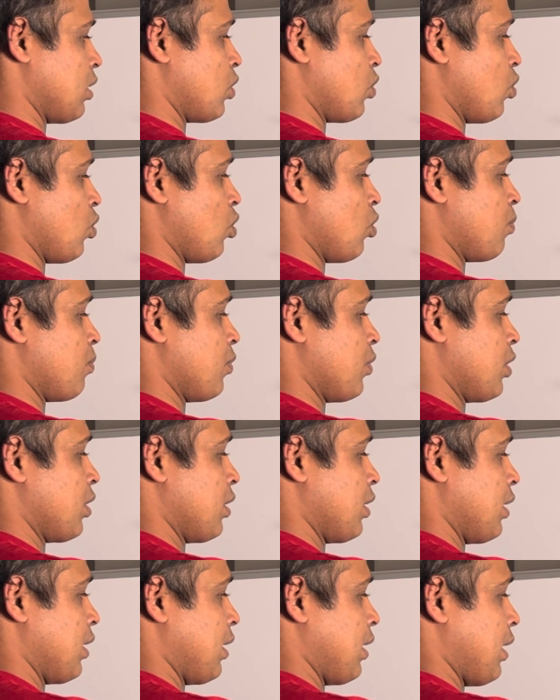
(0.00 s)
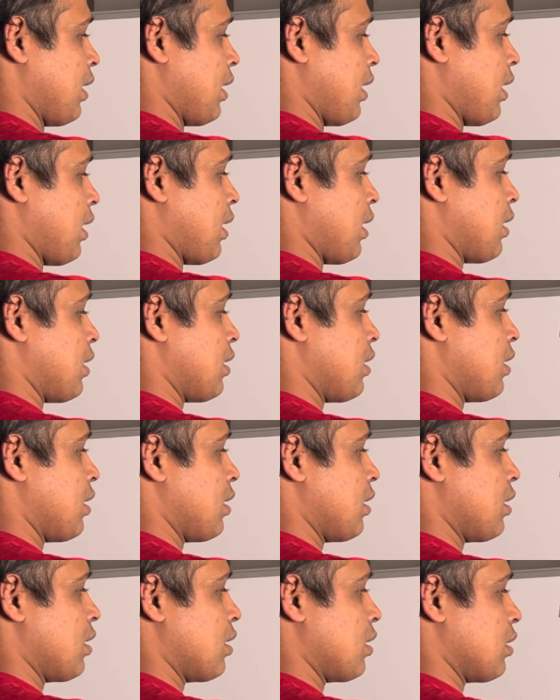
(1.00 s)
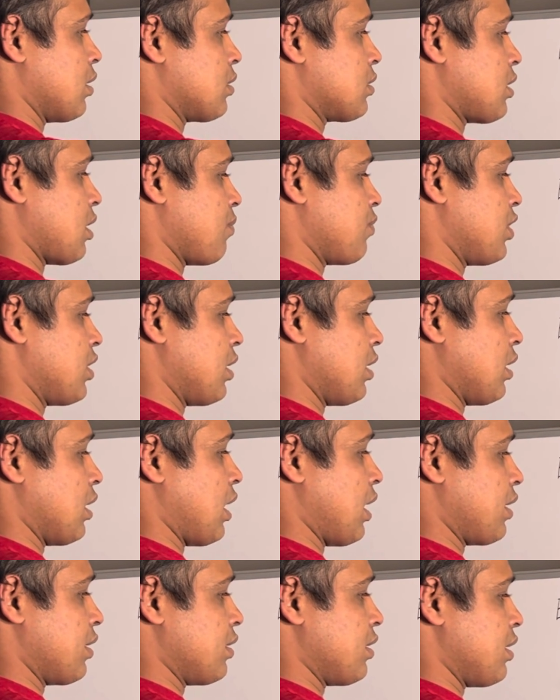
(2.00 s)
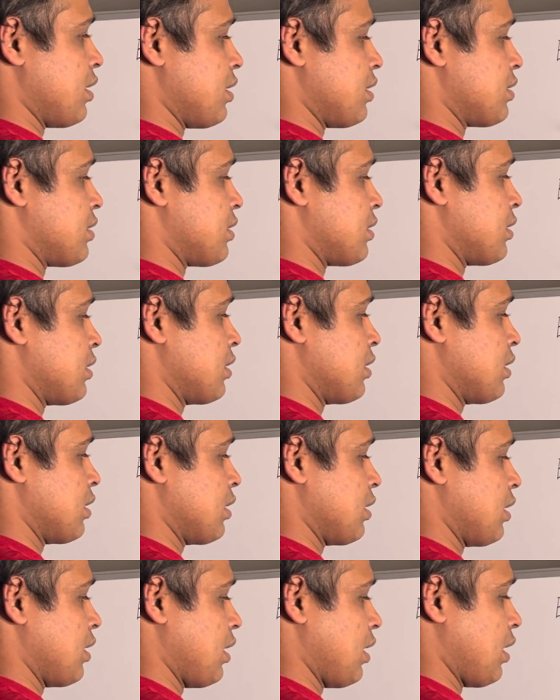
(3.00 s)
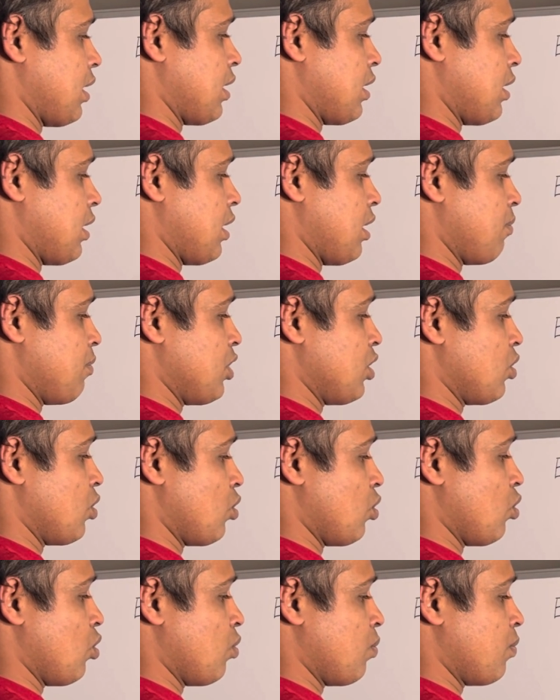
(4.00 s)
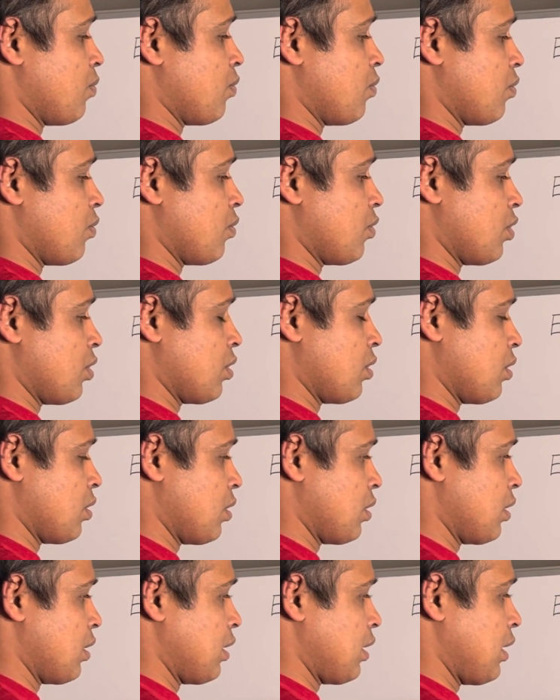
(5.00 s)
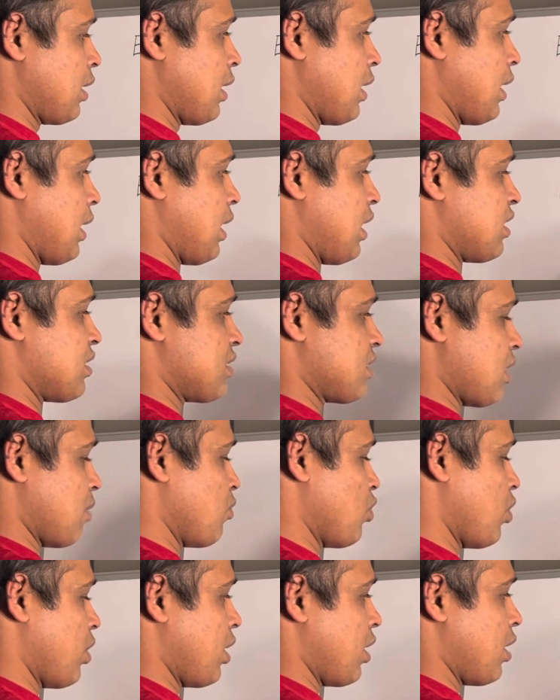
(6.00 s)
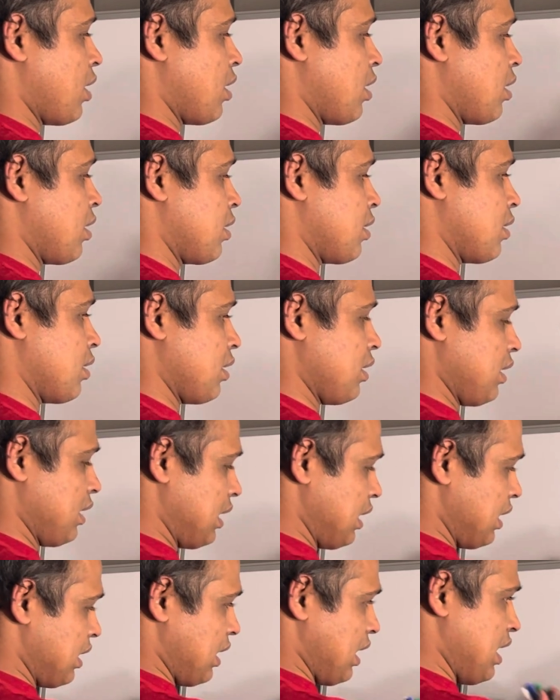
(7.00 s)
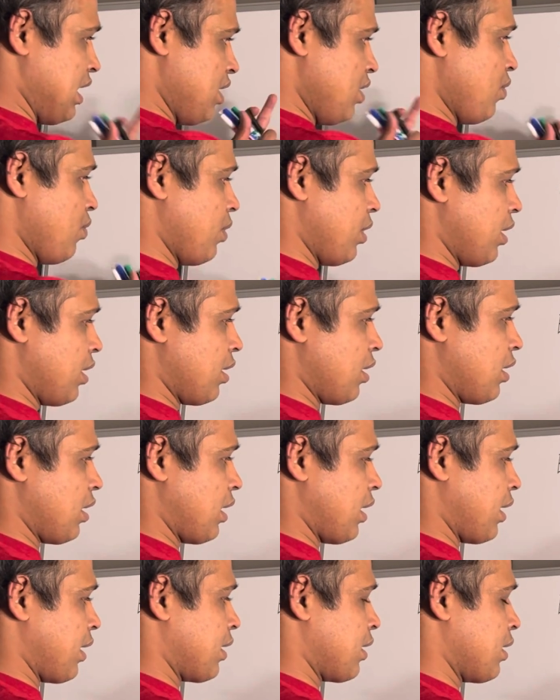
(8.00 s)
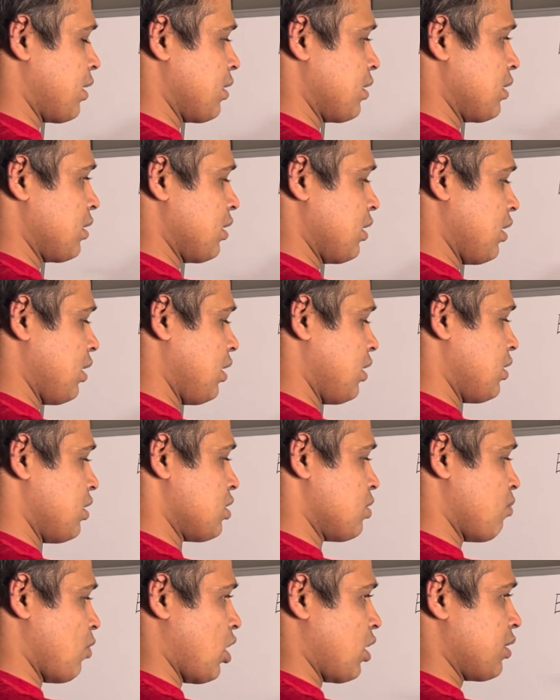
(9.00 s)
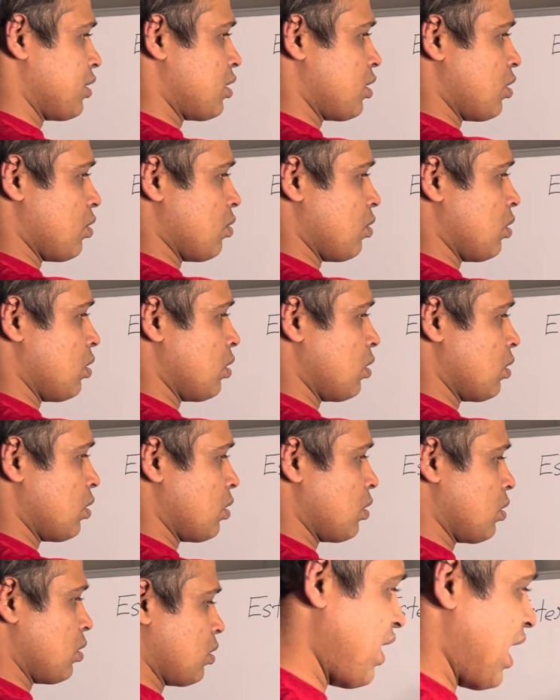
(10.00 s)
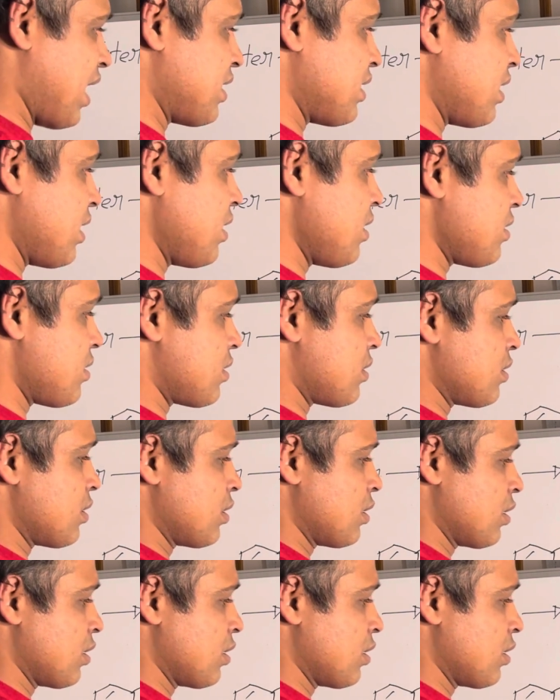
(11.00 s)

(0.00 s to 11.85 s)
group and something like this, and amine group, and somewhere, anywhere like in this molecule, that case